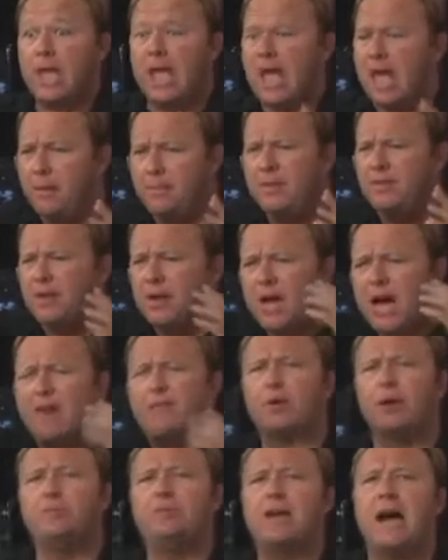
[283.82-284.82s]
I mean, the
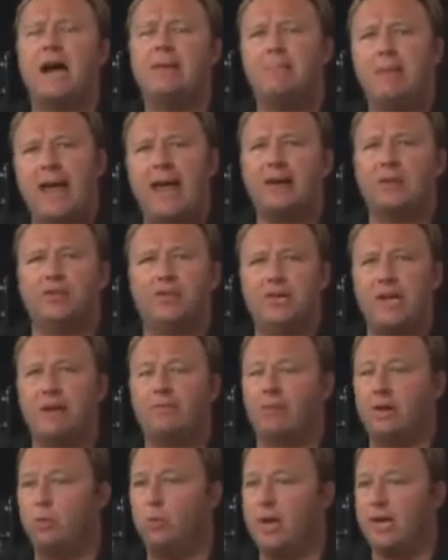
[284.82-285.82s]
cover of Time magazine
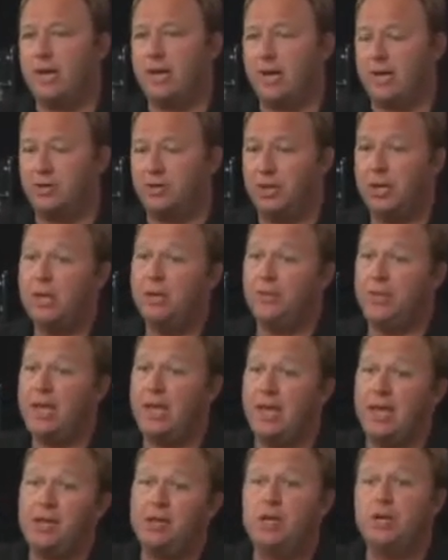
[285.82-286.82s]
every week is
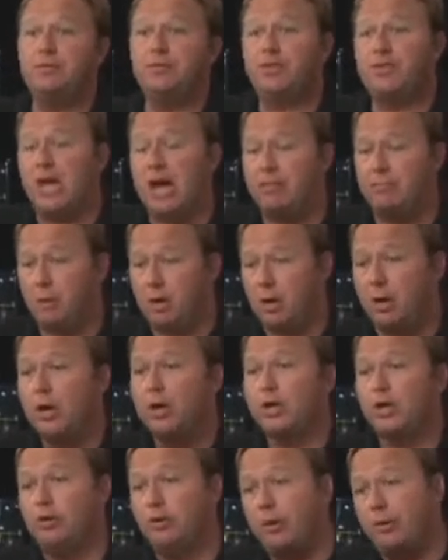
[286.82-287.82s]
the end of summer.
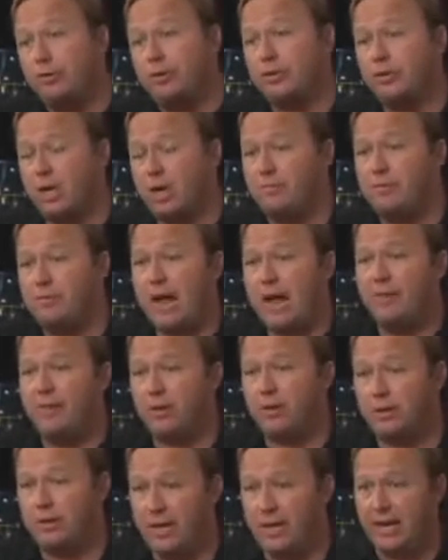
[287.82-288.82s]
You don't deserve to have
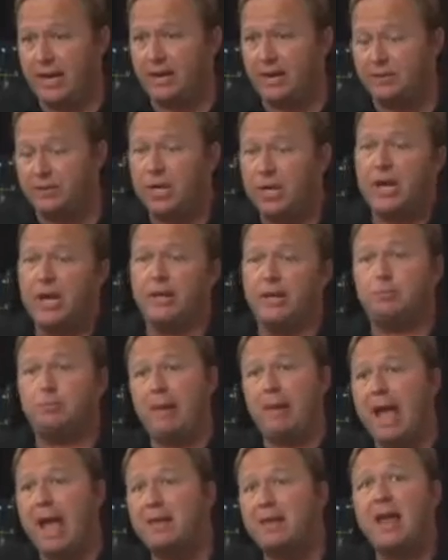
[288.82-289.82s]
your kids. It's
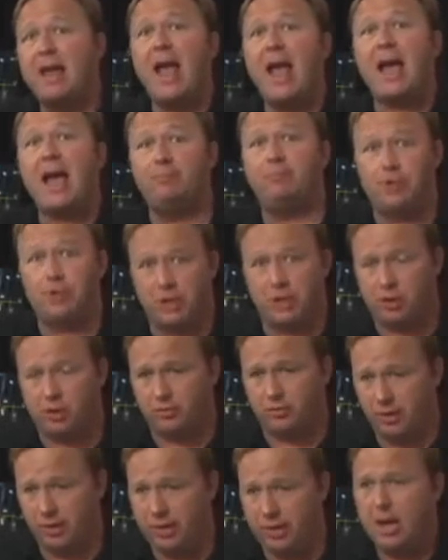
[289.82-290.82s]
bad to have
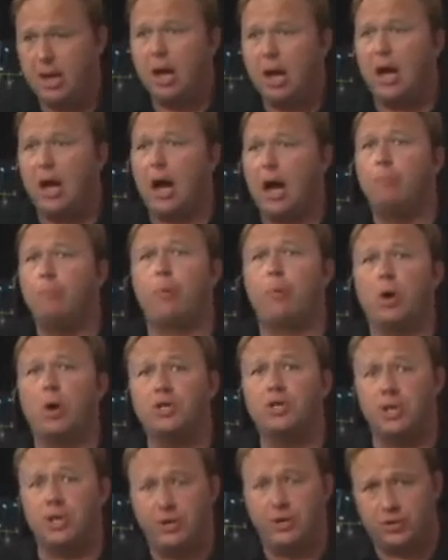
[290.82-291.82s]
children.
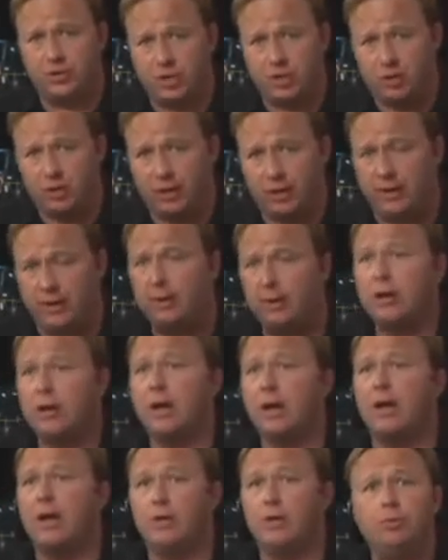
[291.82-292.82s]
Abortion is good.
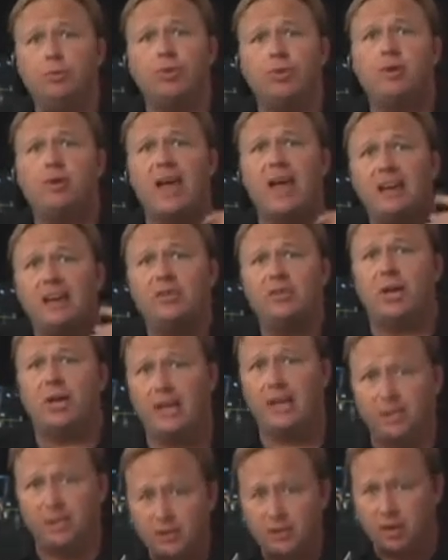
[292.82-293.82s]
Euthanasia
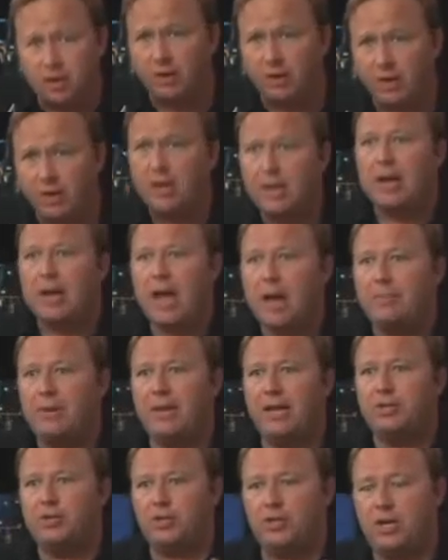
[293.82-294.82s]
is good. I mean,
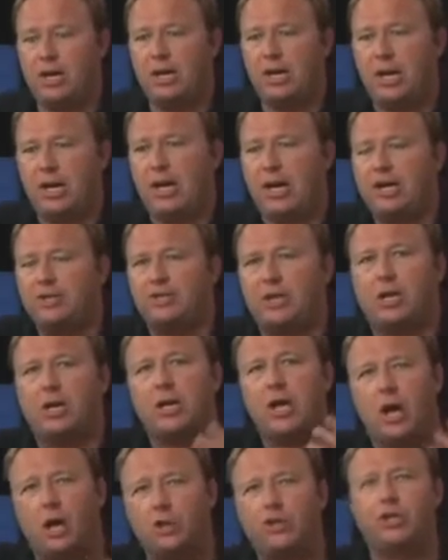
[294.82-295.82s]
it's a
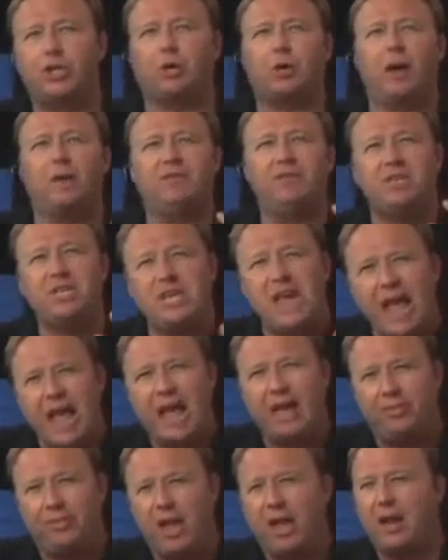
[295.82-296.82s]
culture of
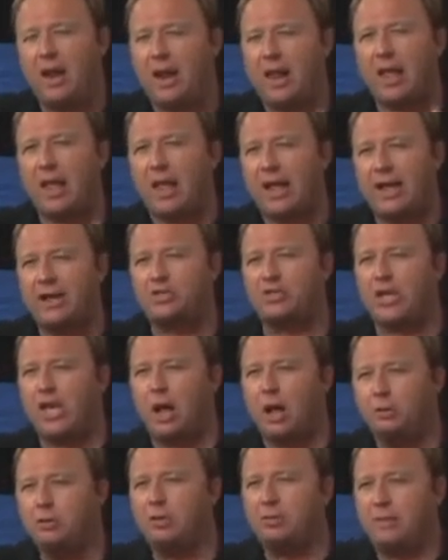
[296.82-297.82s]
death. And I guess the
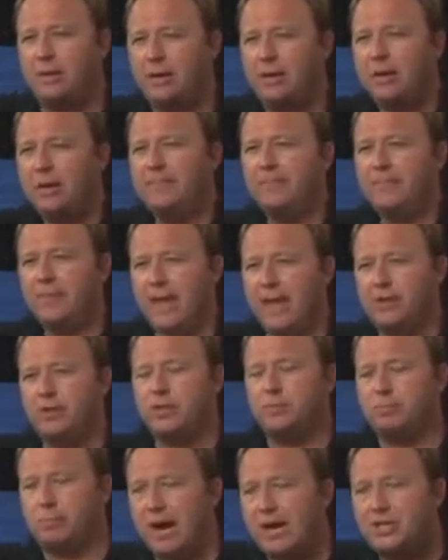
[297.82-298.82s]
ultimate
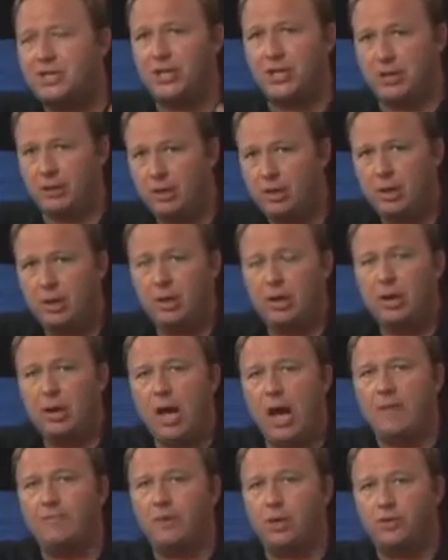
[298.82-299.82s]
expression
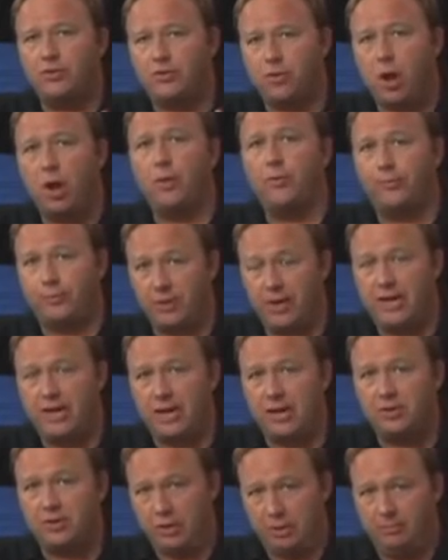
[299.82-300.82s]
of control
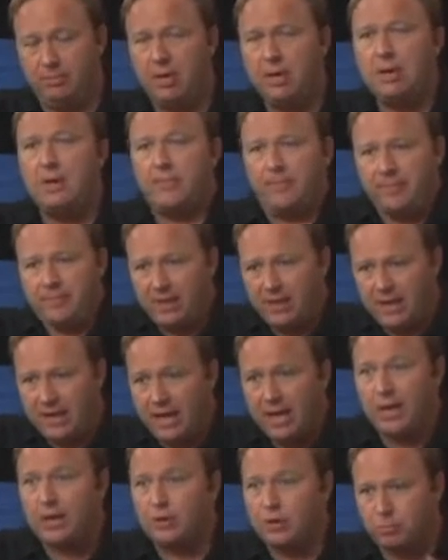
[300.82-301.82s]
freakism
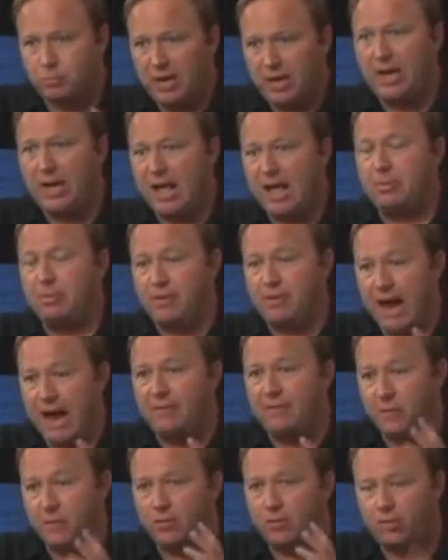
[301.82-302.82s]
is being able to
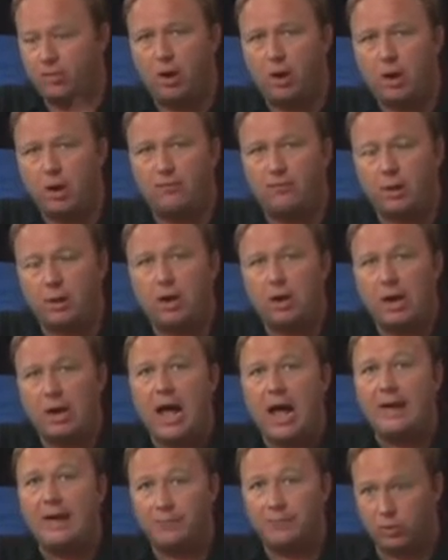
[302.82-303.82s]
have control over our
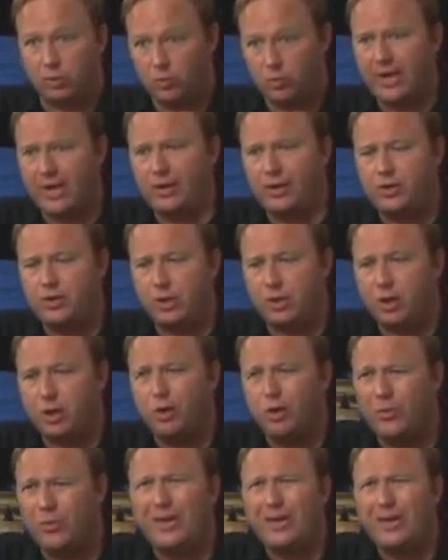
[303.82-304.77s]
lives and re-engineer who